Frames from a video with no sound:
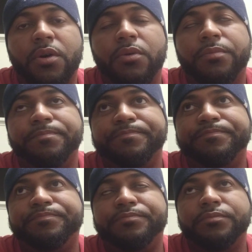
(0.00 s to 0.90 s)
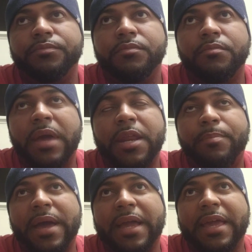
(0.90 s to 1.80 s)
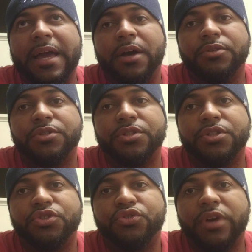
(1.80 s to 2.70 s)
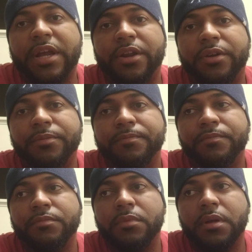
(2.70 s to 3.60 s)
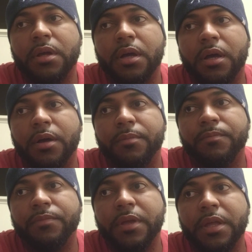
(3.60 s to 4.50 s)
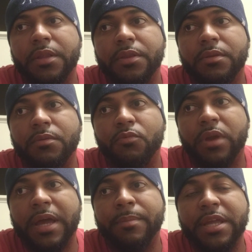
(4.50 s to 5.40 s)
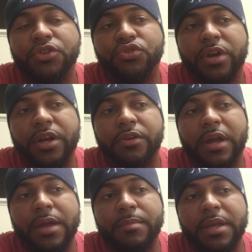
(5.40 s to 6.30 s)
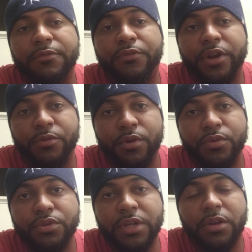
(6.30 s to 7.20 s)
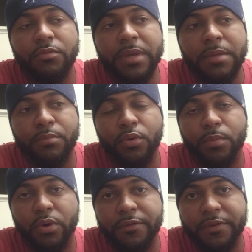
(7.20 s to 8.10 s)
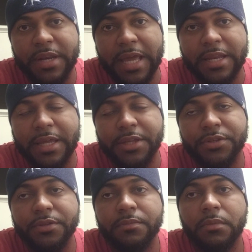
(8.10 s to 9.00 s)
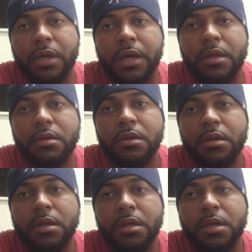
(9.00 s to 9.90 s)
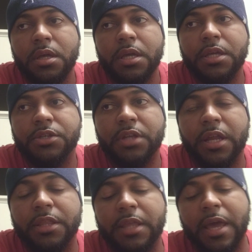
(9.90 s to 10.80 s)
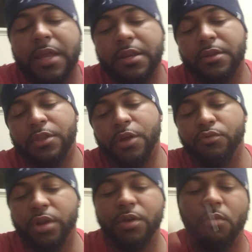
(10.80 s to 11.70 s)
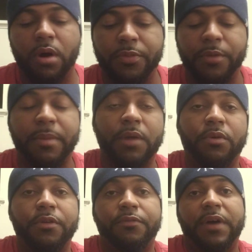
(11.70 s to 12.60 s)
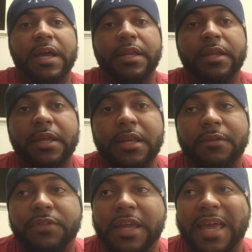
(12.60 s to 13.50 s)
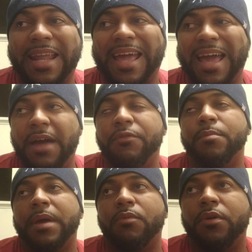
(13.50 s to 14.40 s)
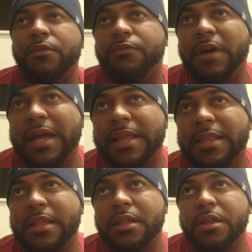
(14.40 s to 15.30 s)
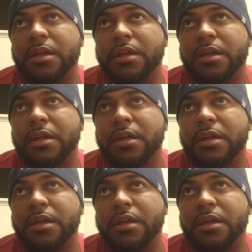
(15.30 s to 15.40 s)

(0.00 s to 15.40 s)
know, Manny Pacquiao's trainer, um, and when I mean trainer, I mean Freddie Roach. I don't mean Buboy Fernandez, okay? He stated that they really want the Mayweather fight, and if they can't have the Mayweather fight,